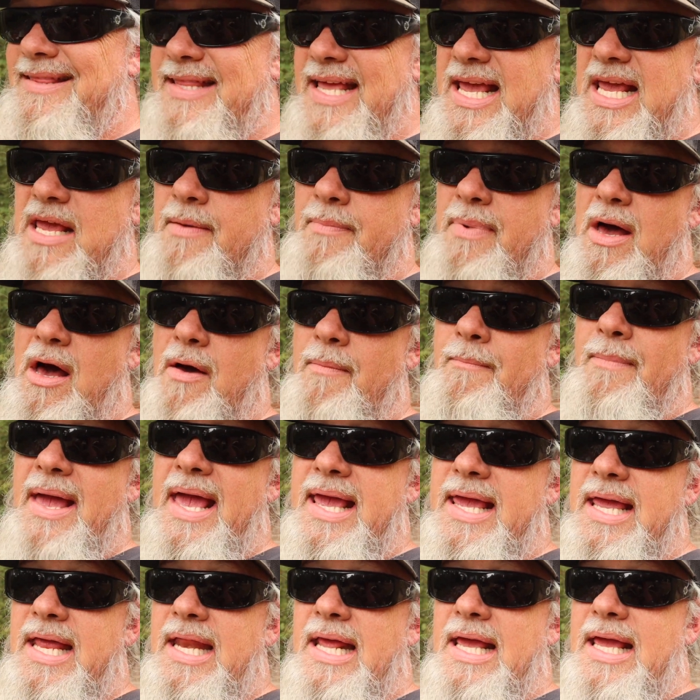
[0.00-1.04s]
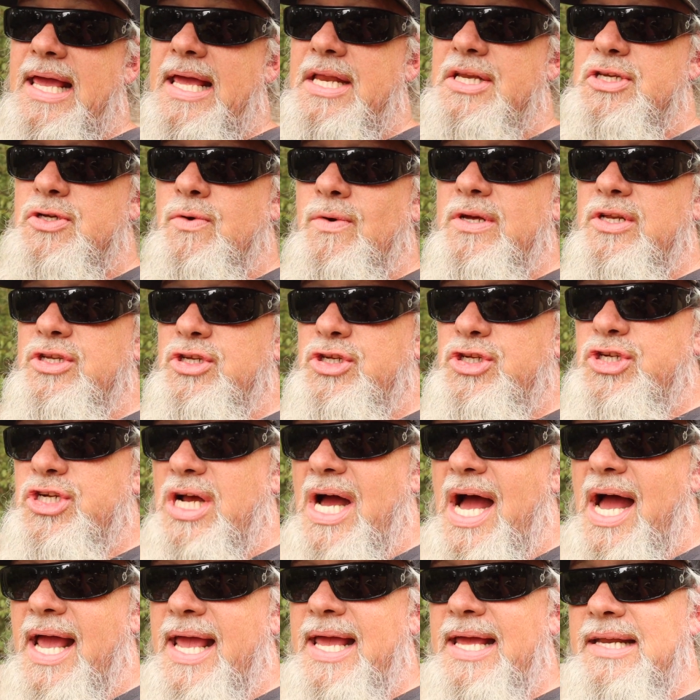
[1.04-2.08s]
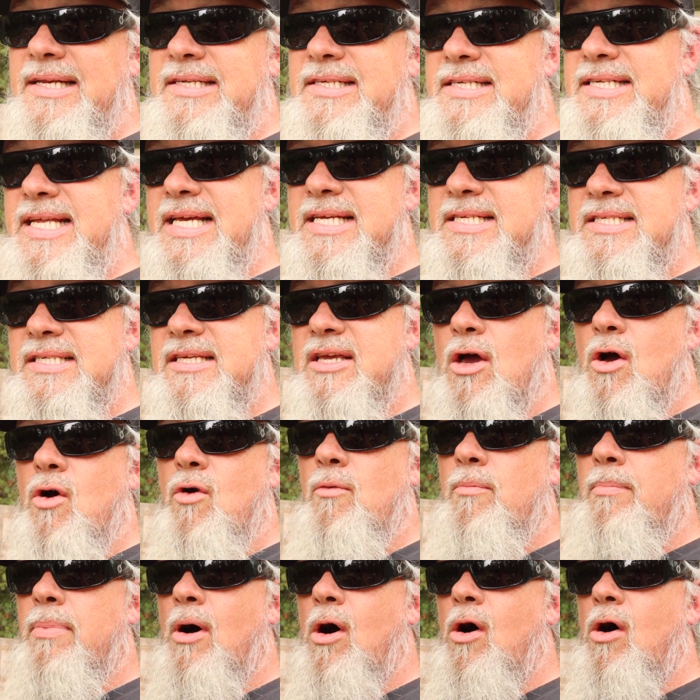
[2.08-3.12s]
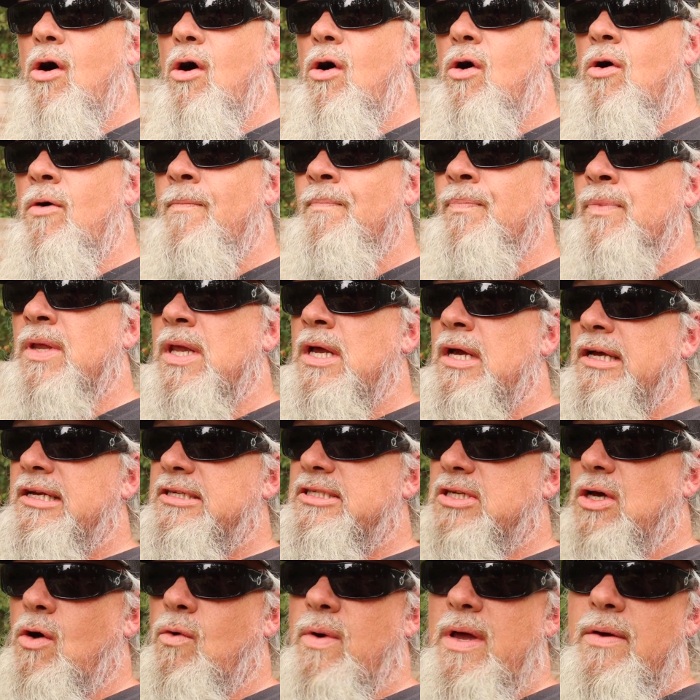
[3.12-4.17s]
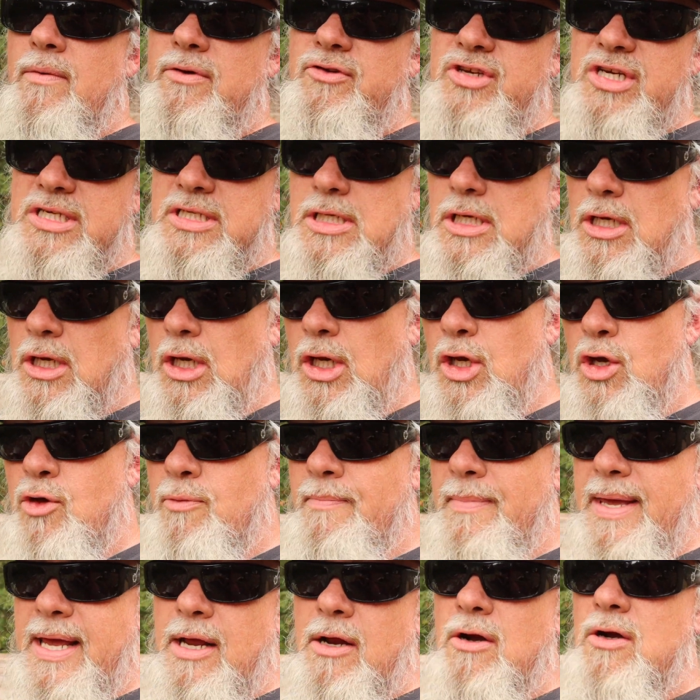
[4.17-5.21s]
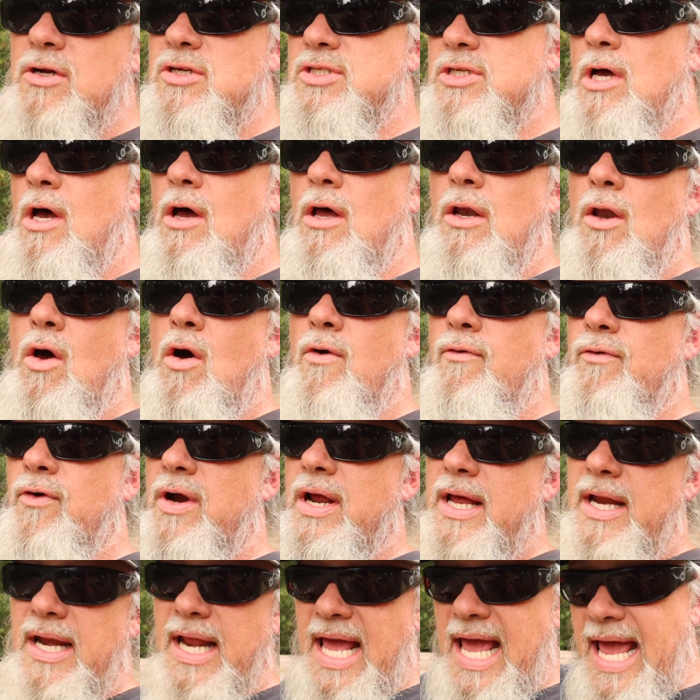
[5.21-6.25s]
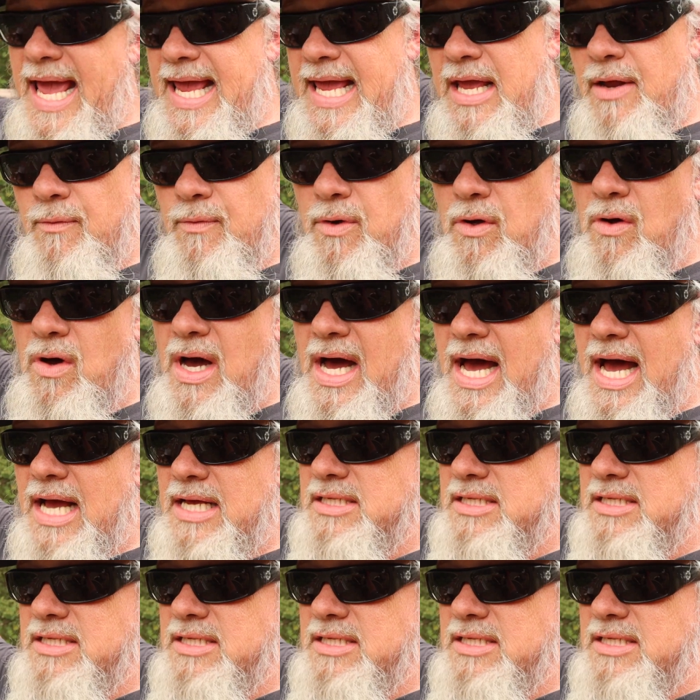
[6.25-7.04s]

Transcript: think about making it into a giant disco ball, so we would just glue mirrors all over it and hang it real high